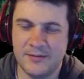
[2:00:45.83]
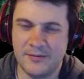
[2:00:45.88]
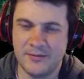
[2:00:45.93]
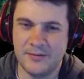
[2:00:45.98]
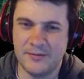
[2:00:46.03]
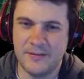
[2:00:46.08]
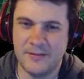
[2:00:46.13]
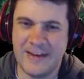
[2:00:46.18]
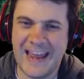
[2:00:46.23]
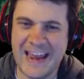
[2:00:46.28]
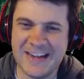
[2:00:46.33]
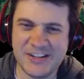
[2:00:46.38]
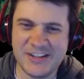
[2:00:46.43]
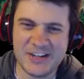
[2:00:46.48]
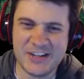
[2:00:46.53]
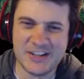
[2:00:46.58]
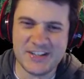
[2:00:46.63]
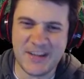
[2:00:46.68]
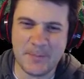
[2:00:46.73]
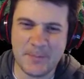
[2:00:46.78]

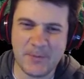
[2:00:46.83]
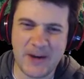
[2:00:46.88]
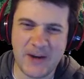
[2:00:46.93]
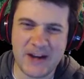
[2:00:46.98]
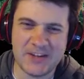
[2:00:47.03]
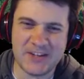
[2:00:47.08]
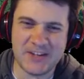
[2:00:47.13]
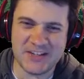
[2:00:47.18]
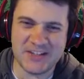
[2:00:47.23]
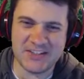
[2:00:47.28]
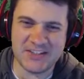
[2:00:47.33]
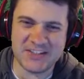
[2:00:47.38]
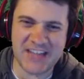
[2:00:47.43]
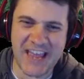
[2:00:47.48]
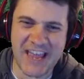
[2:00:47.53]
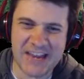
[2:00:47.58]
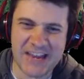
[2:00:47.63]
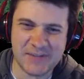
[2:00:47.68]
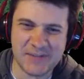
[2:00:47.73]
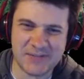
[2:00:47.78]
Layton's apprentice
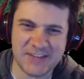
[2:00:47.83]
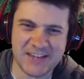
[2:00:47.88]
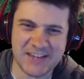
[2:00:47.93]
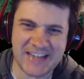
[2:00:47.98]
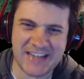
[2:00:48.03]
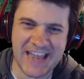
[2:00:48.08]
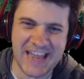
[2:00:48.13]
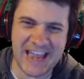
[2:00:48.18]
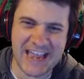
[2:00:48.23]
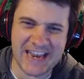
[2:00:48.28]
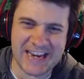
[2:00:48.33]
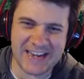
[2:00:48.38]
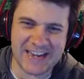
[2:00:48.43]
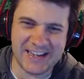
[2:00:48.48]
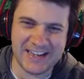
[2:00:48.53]
saves the day!